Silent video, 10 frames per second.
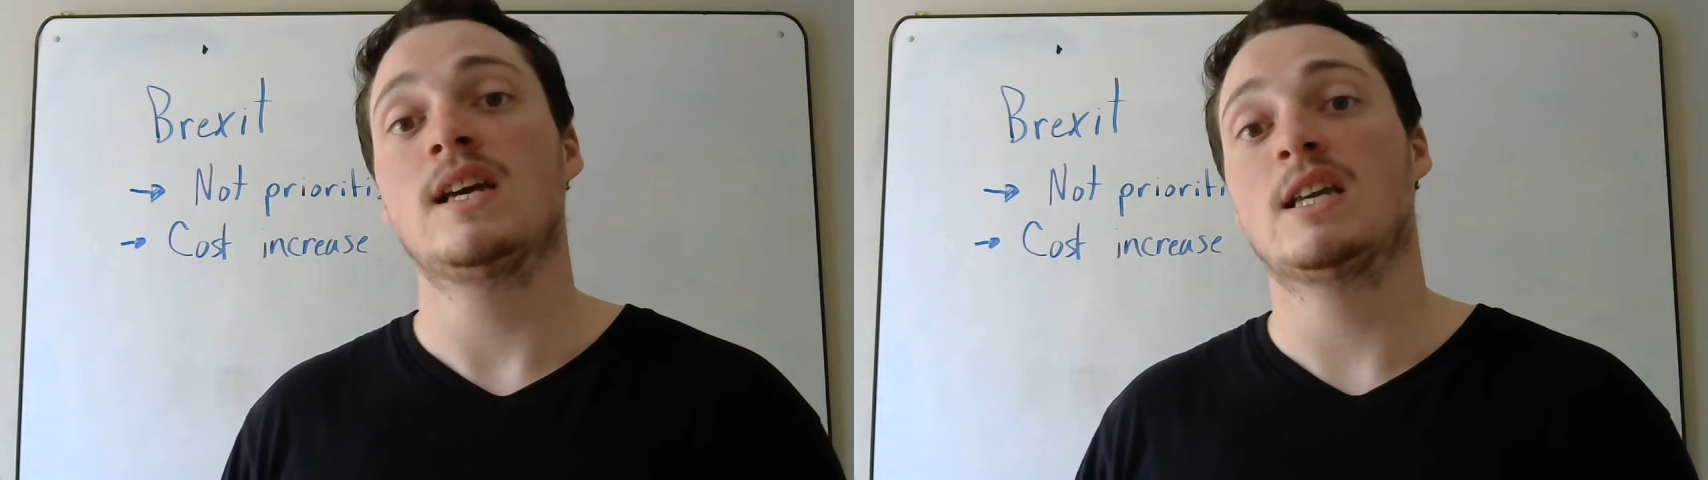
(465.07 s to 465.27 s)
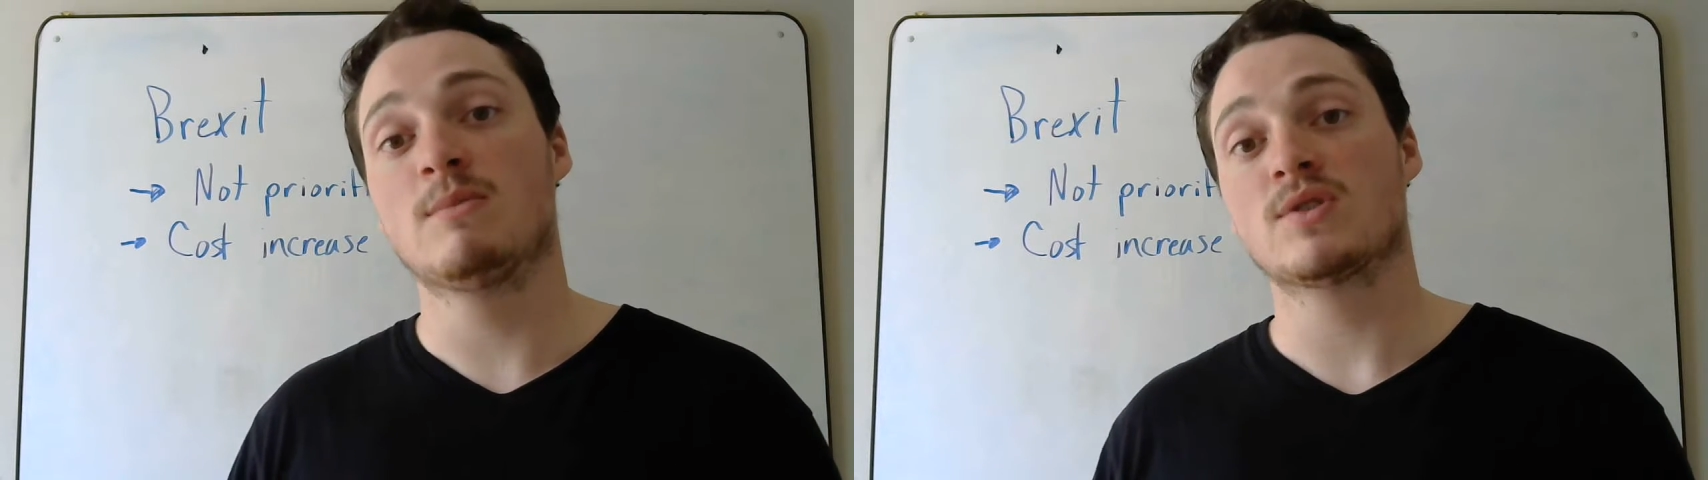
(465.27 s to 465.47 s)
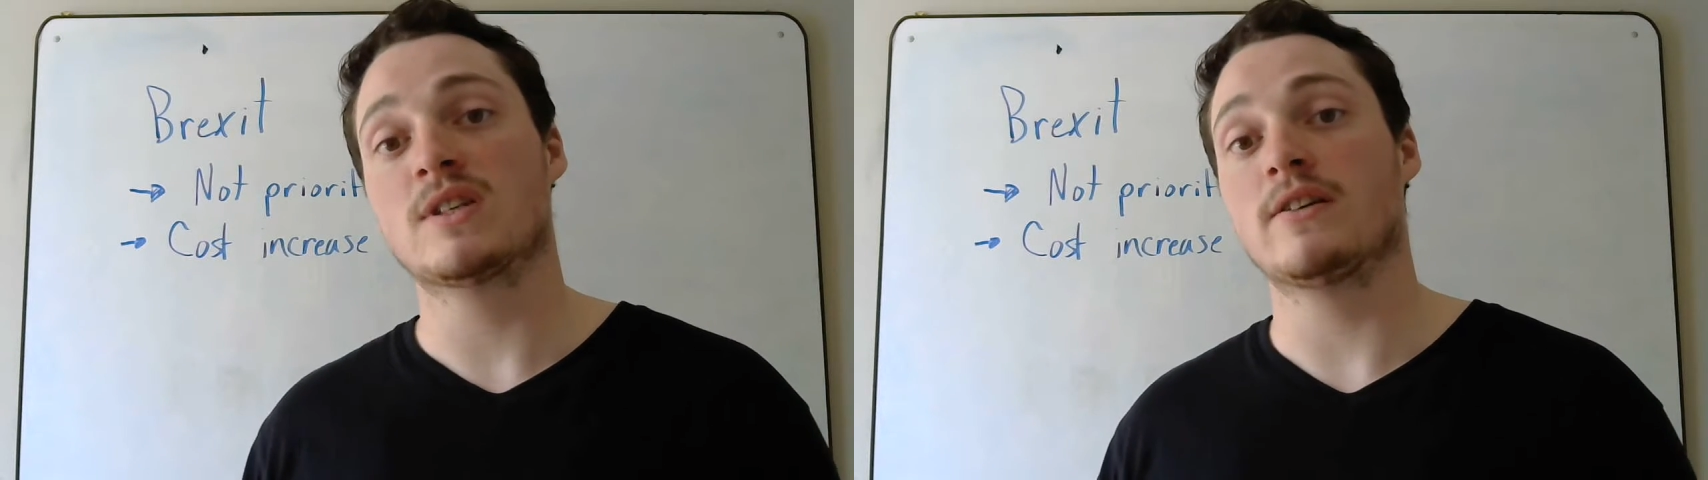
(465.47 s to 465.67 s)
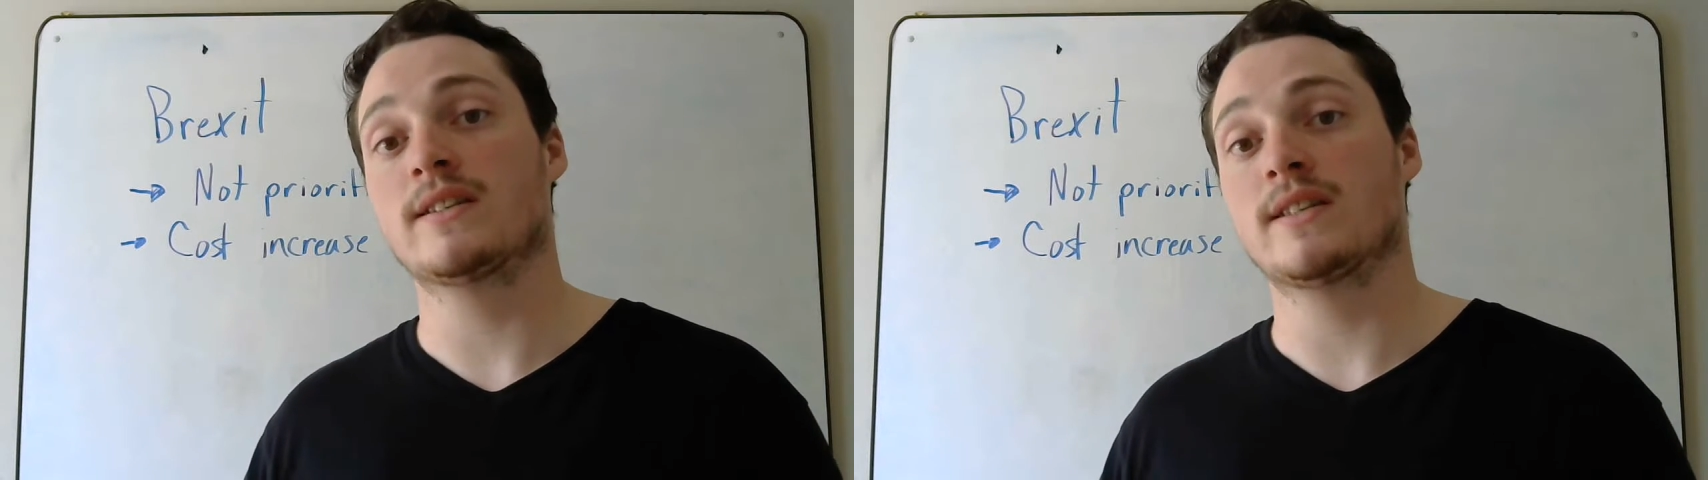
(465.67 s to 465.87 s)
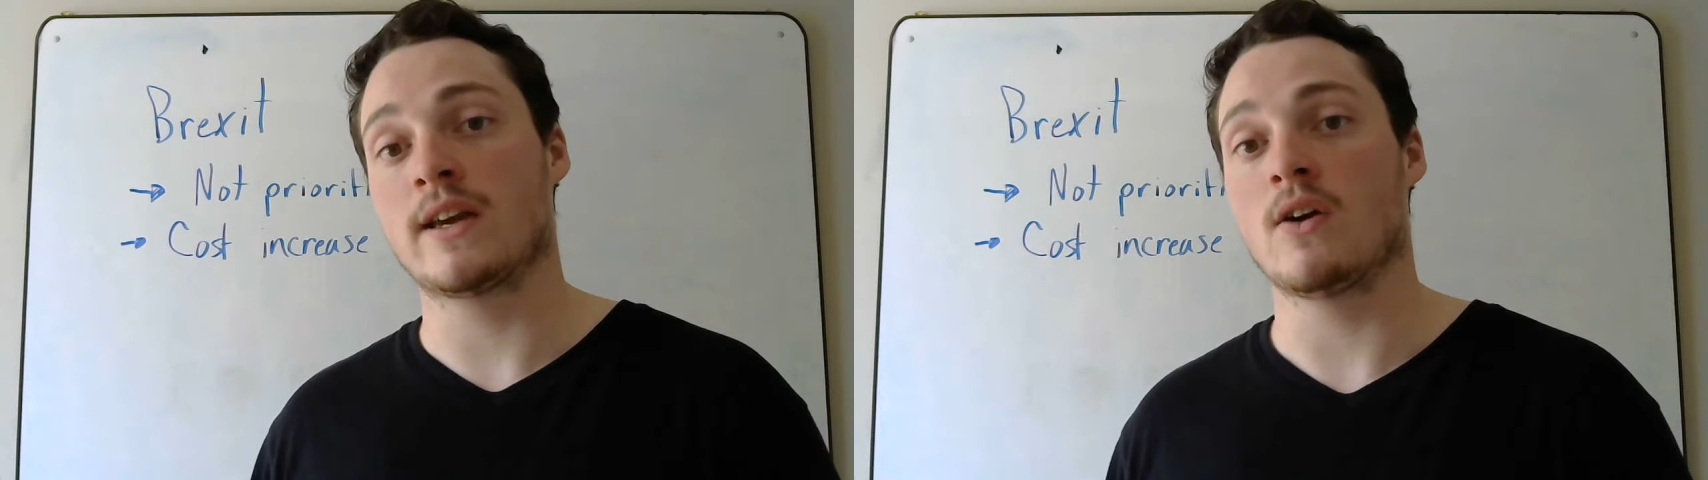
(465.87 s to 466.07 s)
in most areas
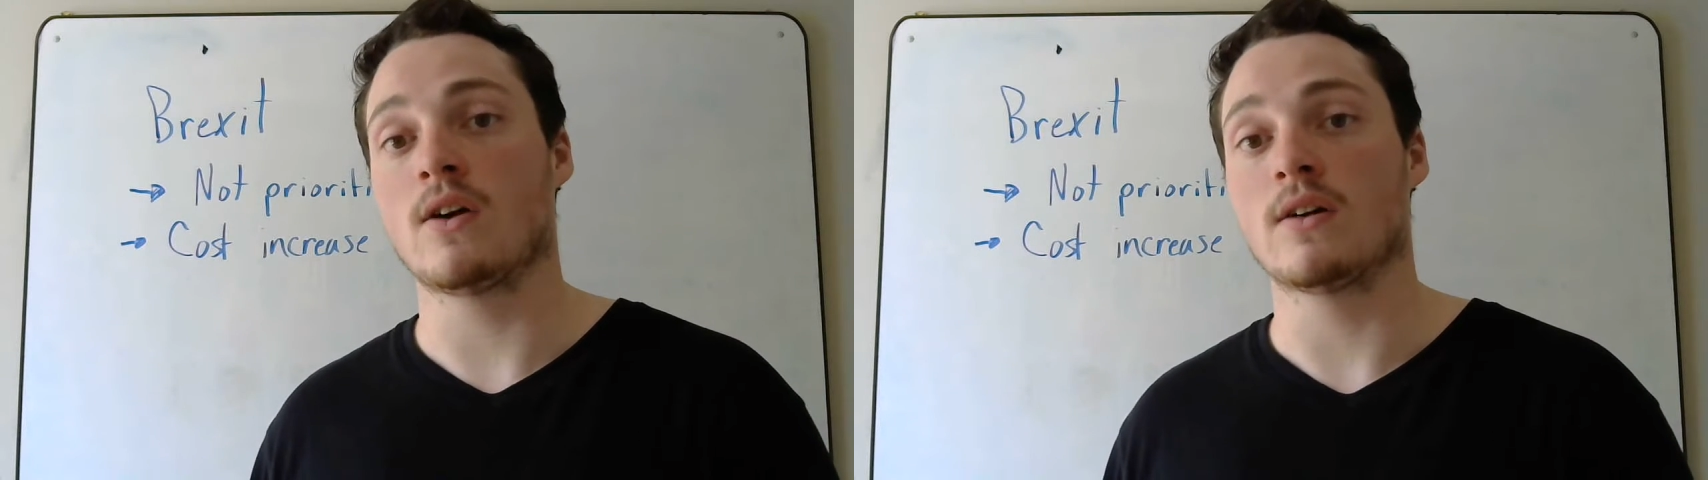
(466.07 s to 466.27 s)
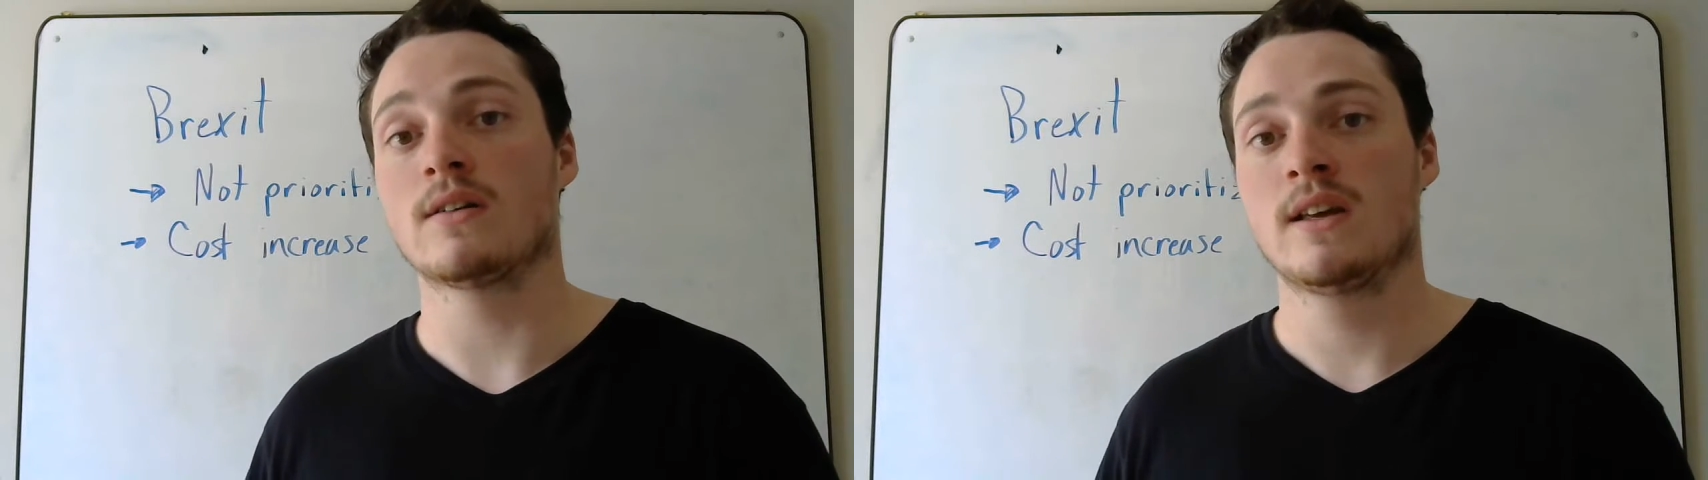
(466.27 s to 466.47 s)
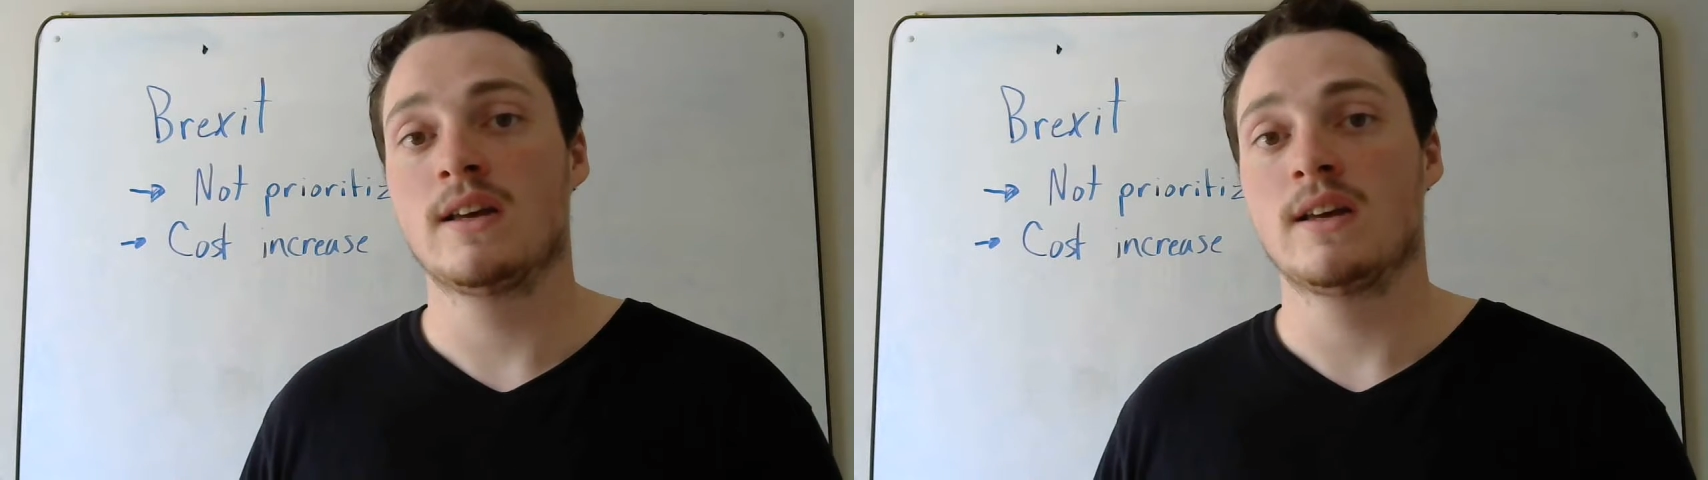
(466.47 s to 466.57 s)
they are.